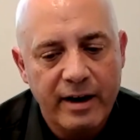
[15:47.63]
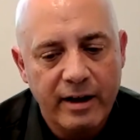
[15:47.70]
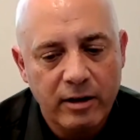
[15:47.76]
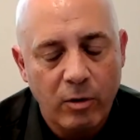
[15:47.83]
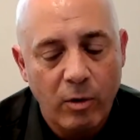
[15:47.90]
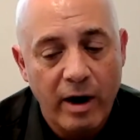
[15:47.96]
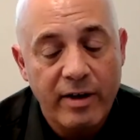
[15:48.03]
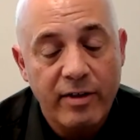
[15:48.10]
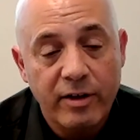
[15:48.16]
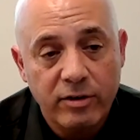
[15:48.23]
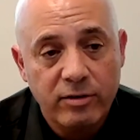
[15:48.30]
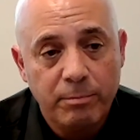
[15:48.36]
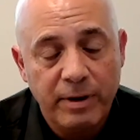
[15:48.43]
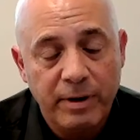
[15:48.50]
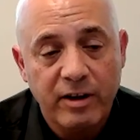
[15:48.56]
LOI
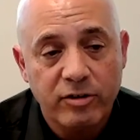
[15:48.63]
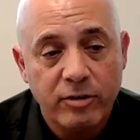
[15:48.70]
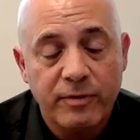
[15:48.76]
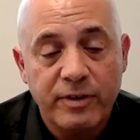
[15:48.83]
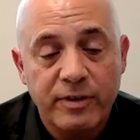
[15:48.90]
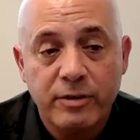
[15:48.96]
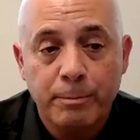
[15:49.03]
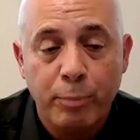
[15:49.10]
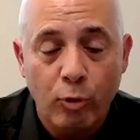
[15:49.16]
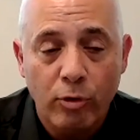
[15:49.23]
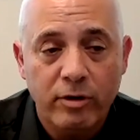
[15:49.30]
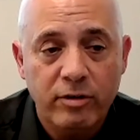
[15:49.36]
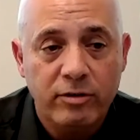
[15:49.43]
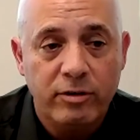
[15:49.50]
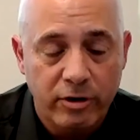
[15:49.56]
because if it's
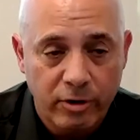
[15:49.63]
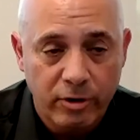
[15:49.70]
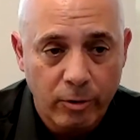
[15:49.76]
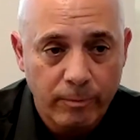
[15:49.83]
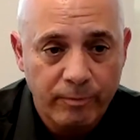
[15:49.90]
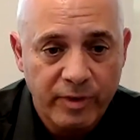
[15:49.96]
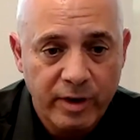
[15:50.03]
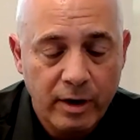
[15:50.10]
important to you,